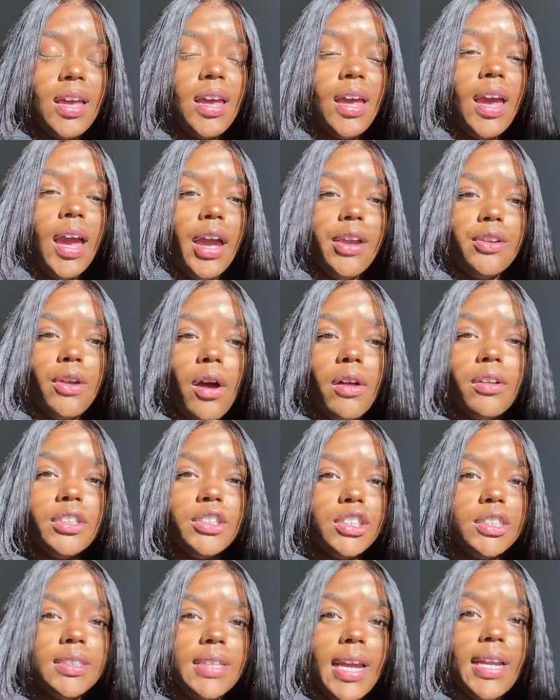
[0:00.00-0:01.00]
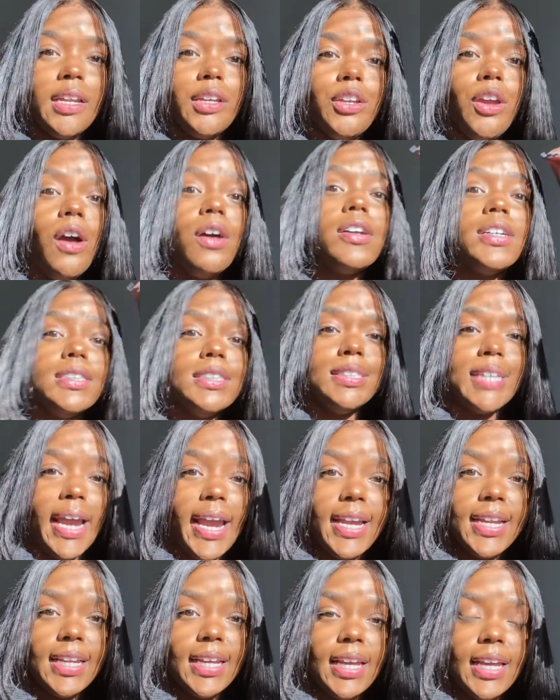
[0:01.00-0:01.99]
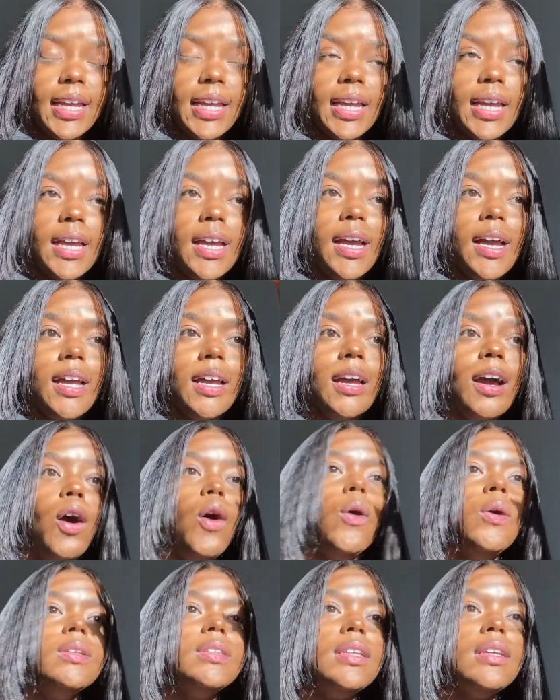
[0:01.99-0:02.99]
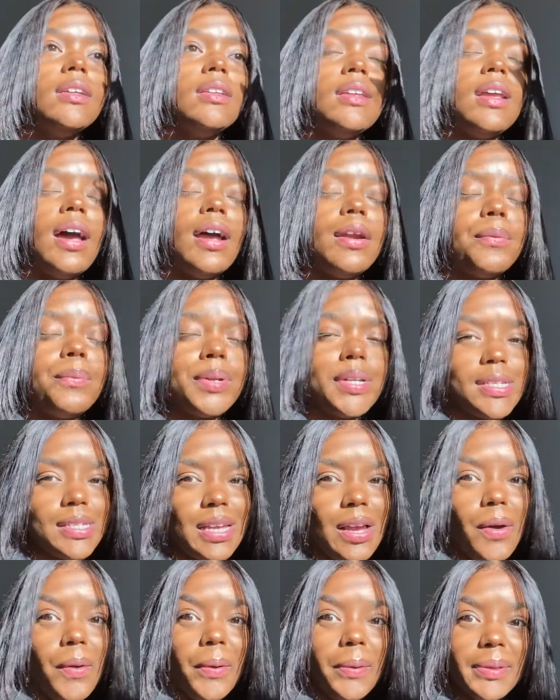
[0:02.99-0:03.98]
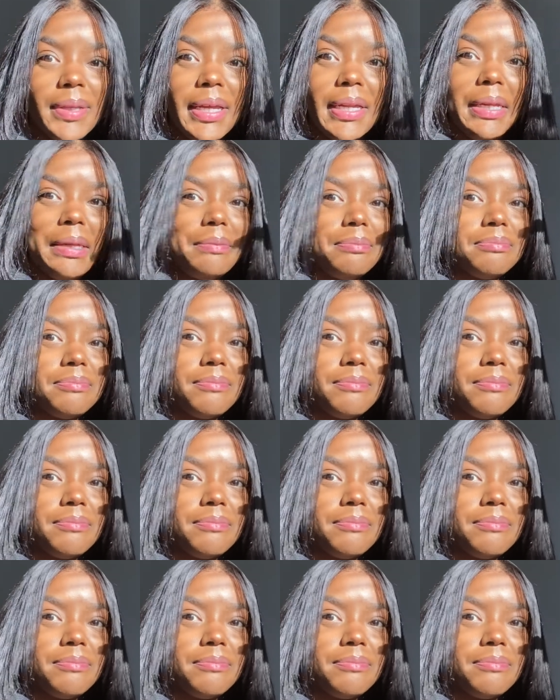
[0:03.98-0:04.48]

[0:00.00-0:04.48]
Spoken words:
and y'all are just dating, y'all are dating. I don't want to say an old lady.